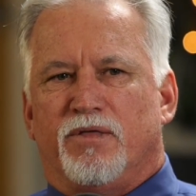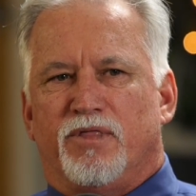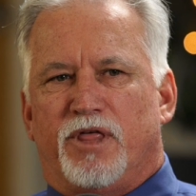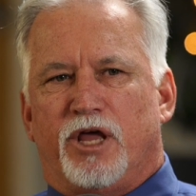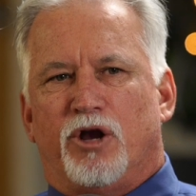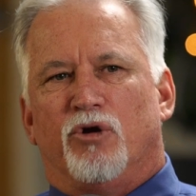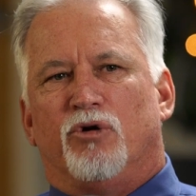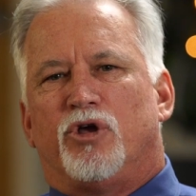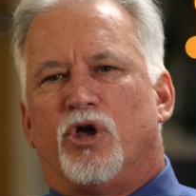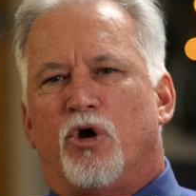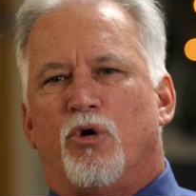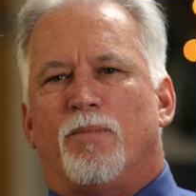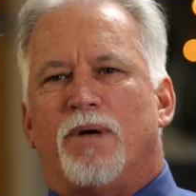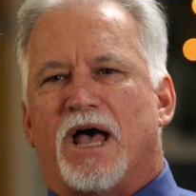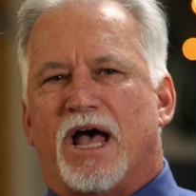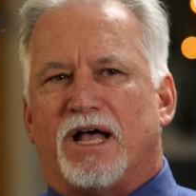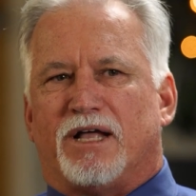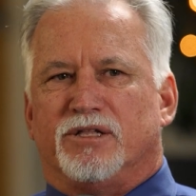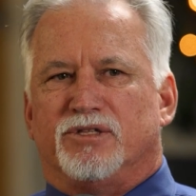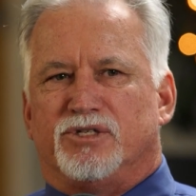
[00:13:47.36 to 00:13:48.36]
They don't go
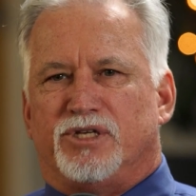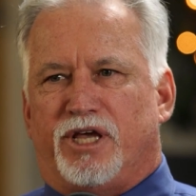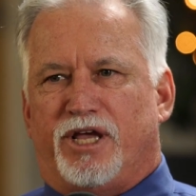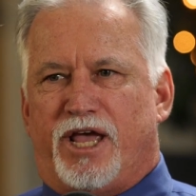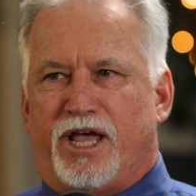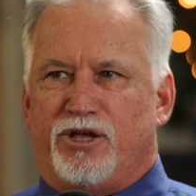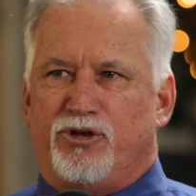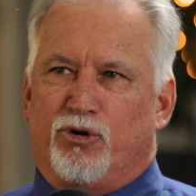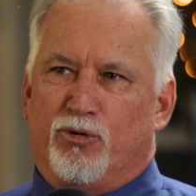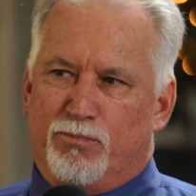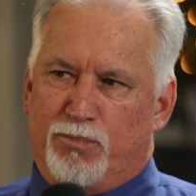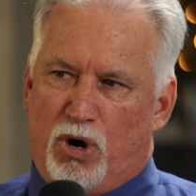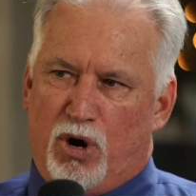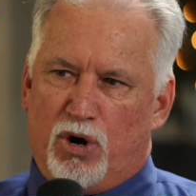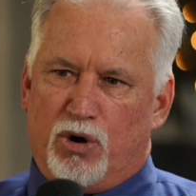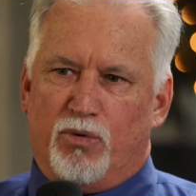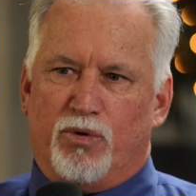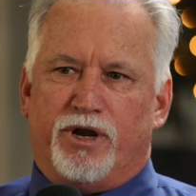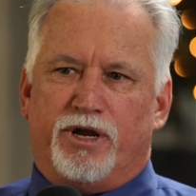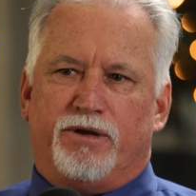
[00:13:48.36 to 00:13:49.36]
back and say, hey, you're
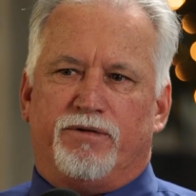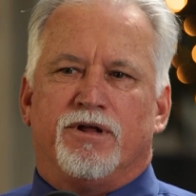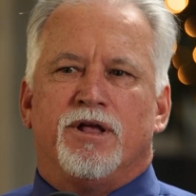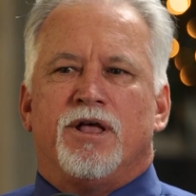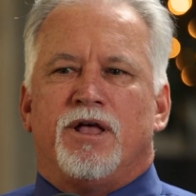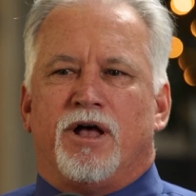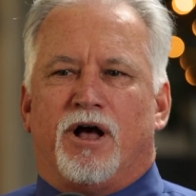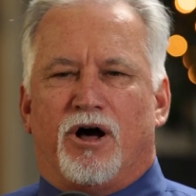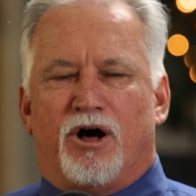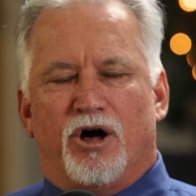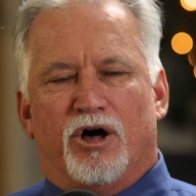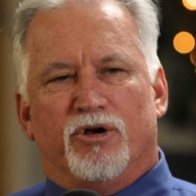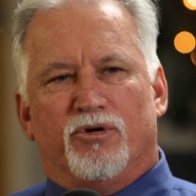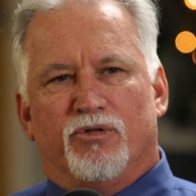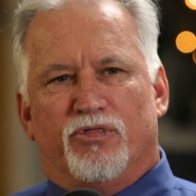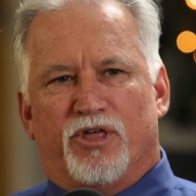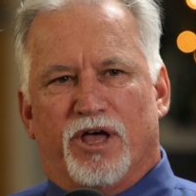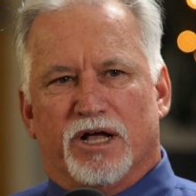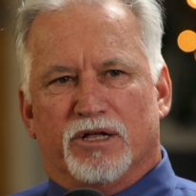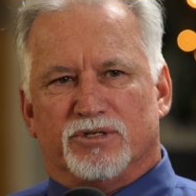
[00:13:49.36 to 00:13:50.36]
borrowing
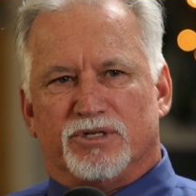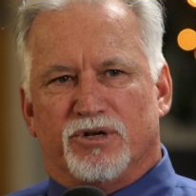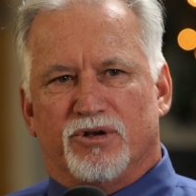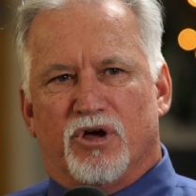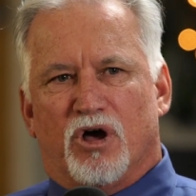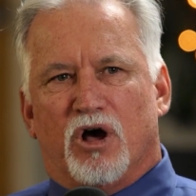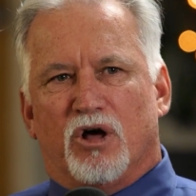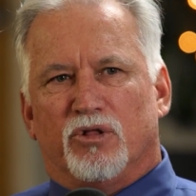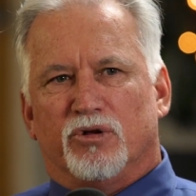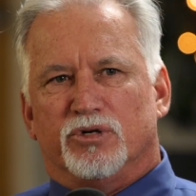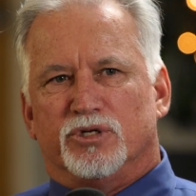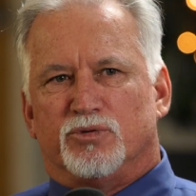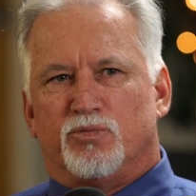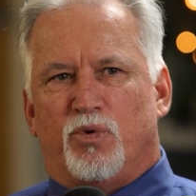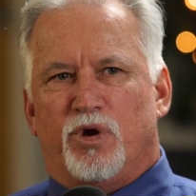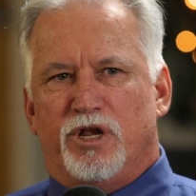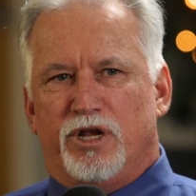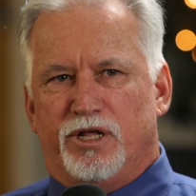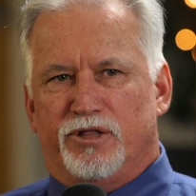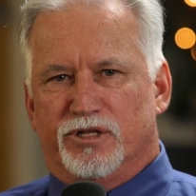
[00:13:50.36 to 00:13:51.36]
$100,000.
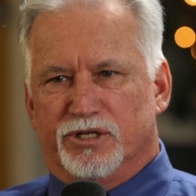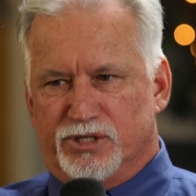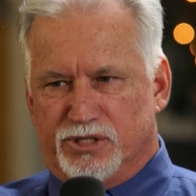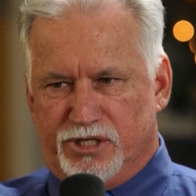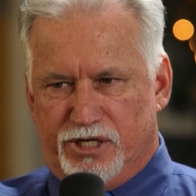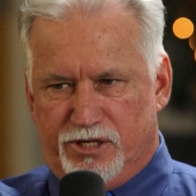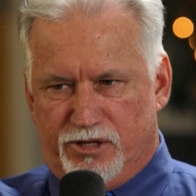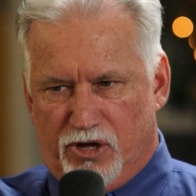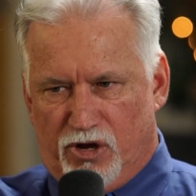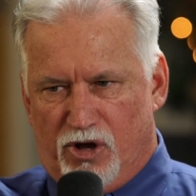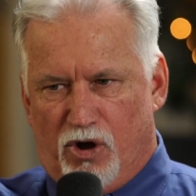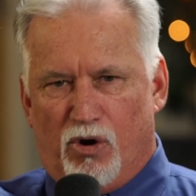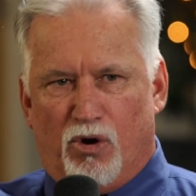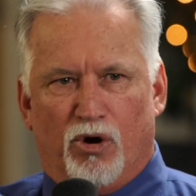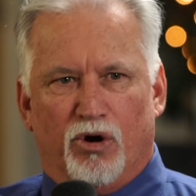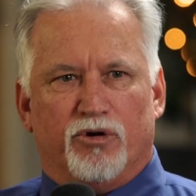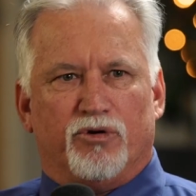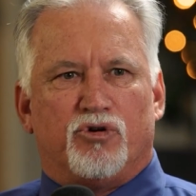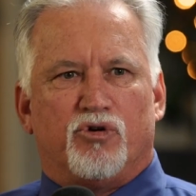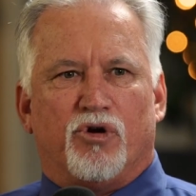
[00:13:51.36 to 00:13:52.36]
We need to see the
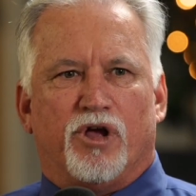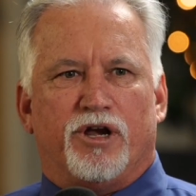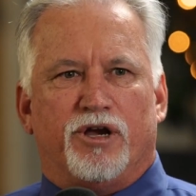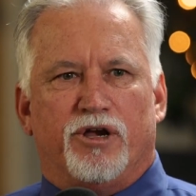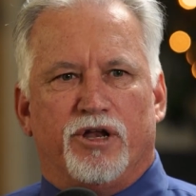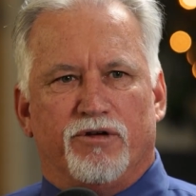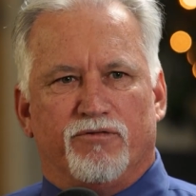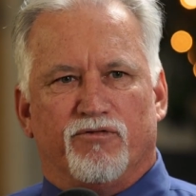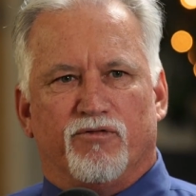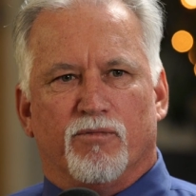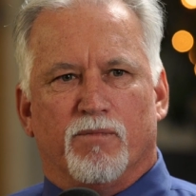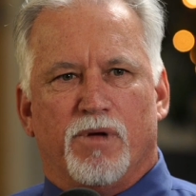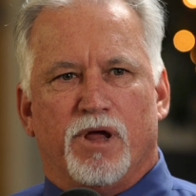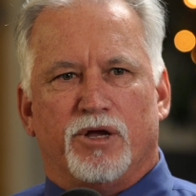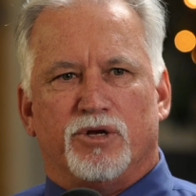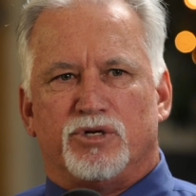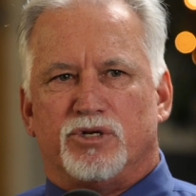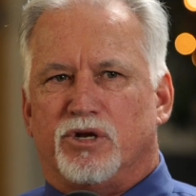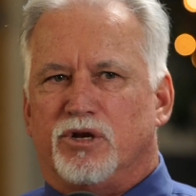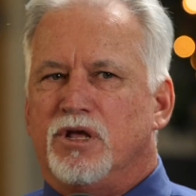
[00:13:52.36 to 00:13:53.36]
hard credit
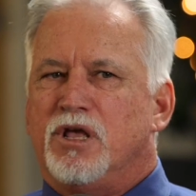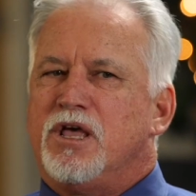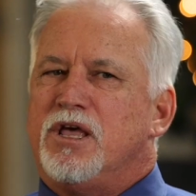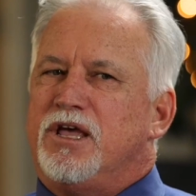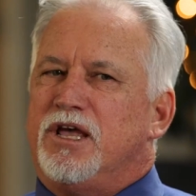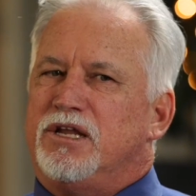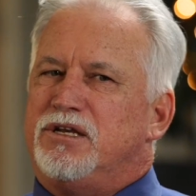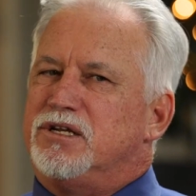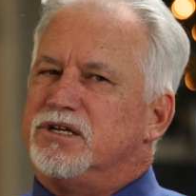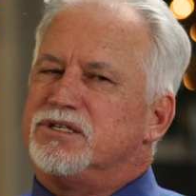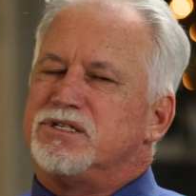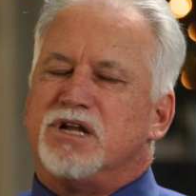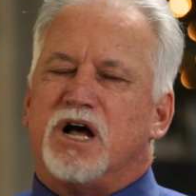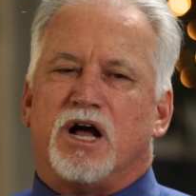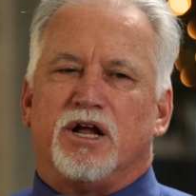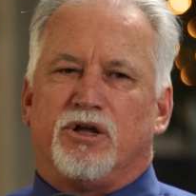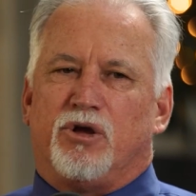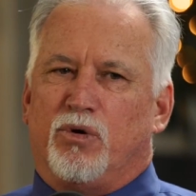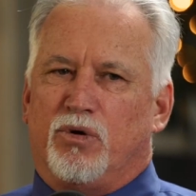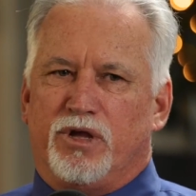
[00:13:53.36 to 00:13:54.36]
information. It does
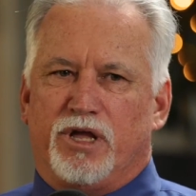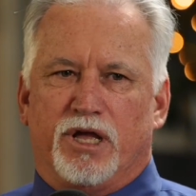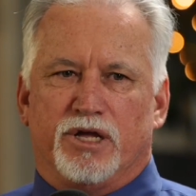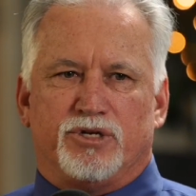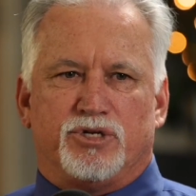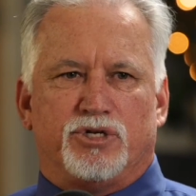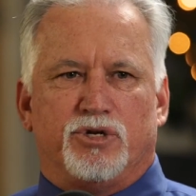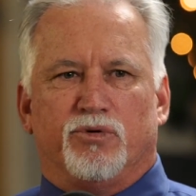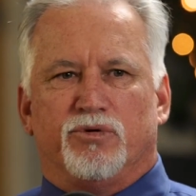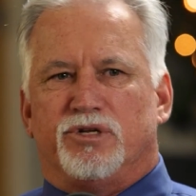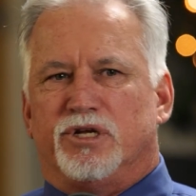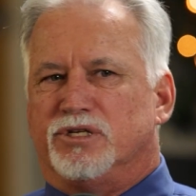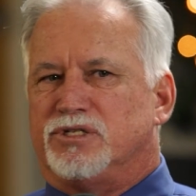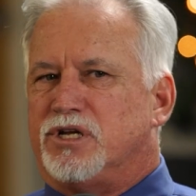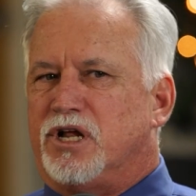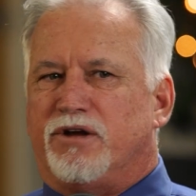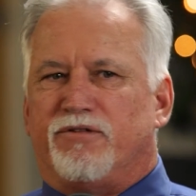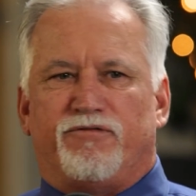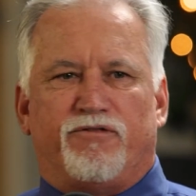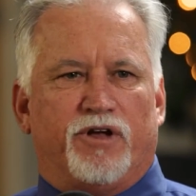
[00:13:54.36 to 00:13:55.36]
not go against you. It does
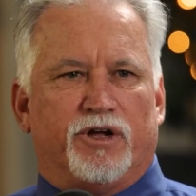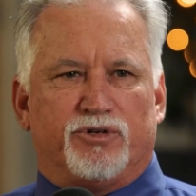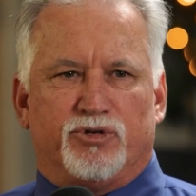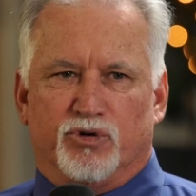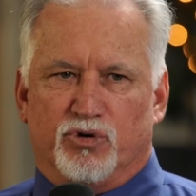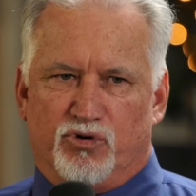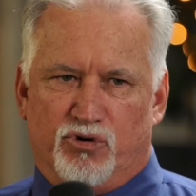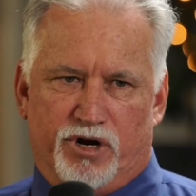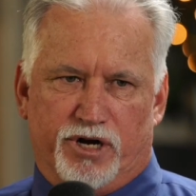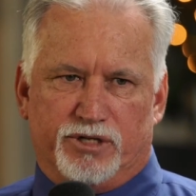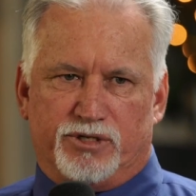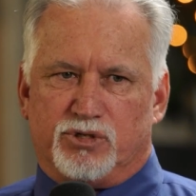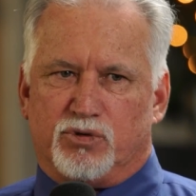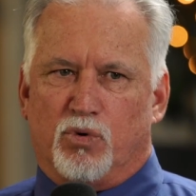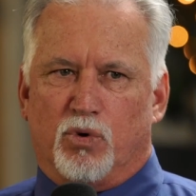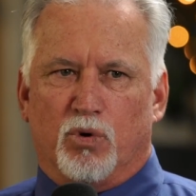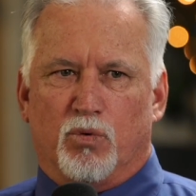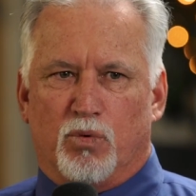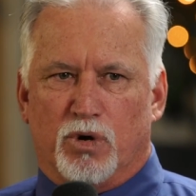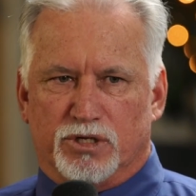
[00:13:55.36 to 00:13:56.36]
not affect your credit
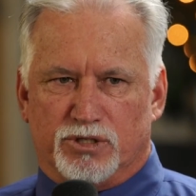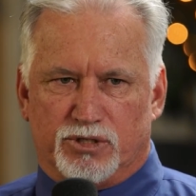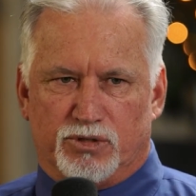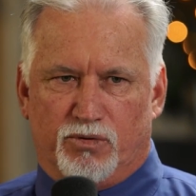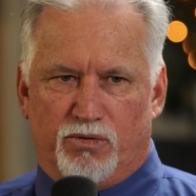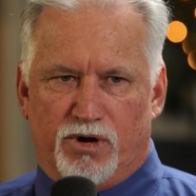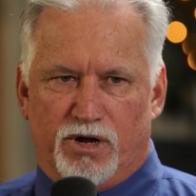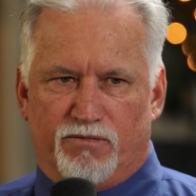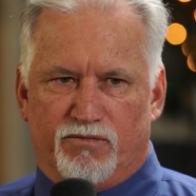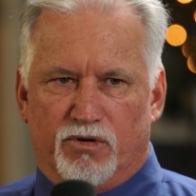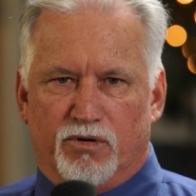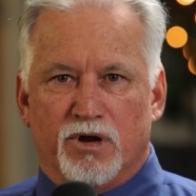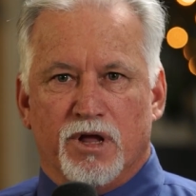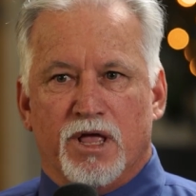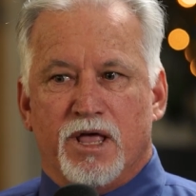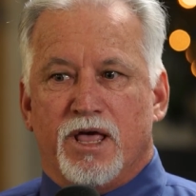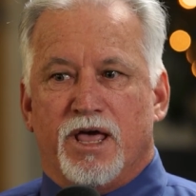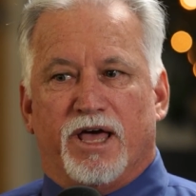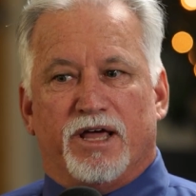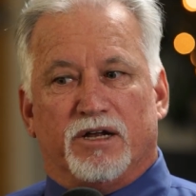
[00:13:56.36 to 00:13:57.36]
score whatsoever.
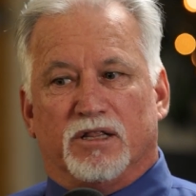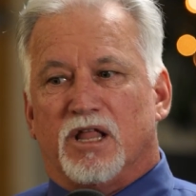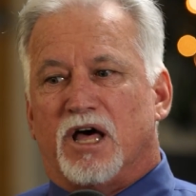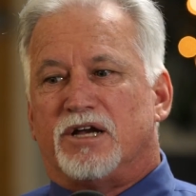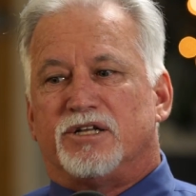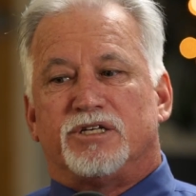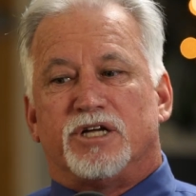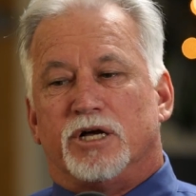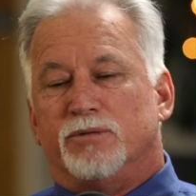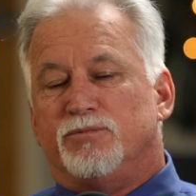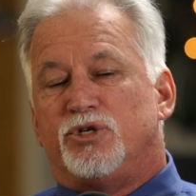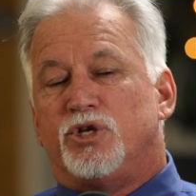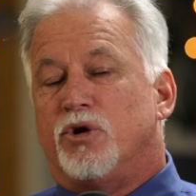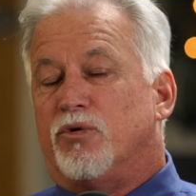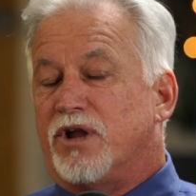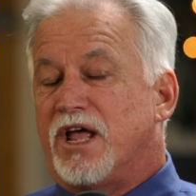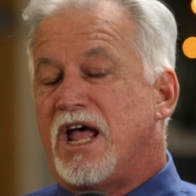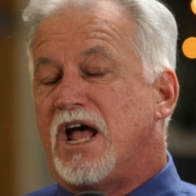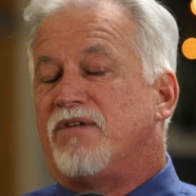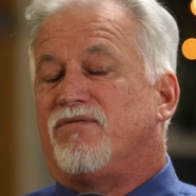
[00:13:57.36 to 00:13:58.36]
And a lot of times you
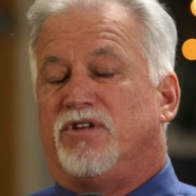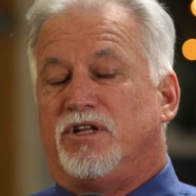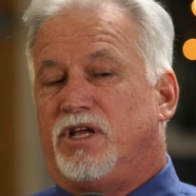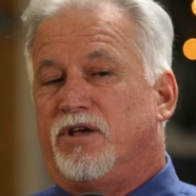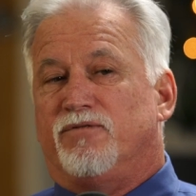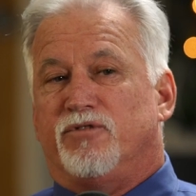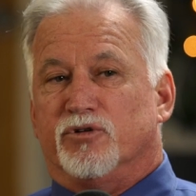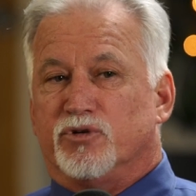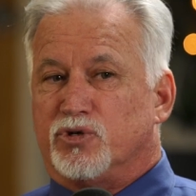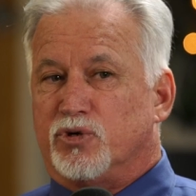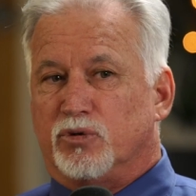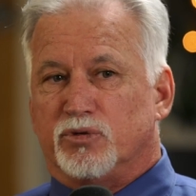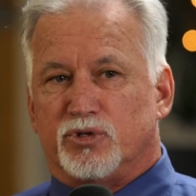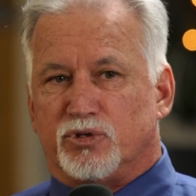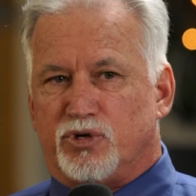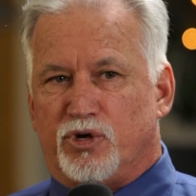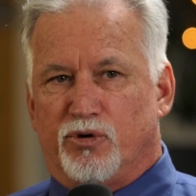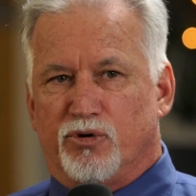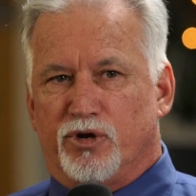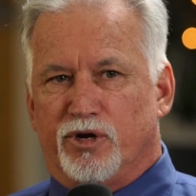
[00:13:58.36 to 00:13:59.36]
don't have to give your social
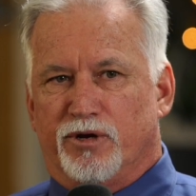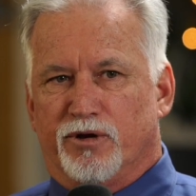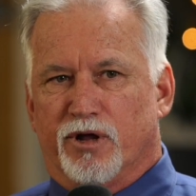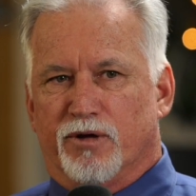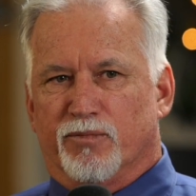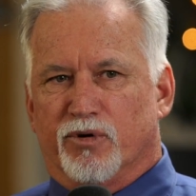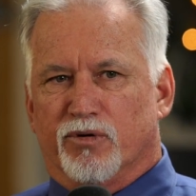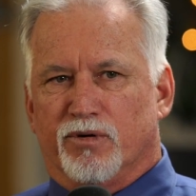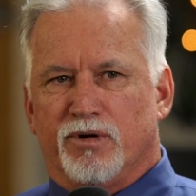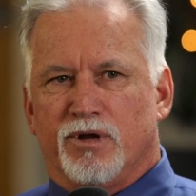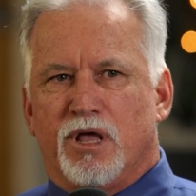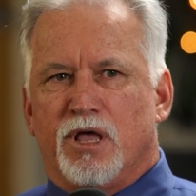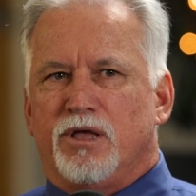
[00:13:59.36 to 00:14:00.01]
security number.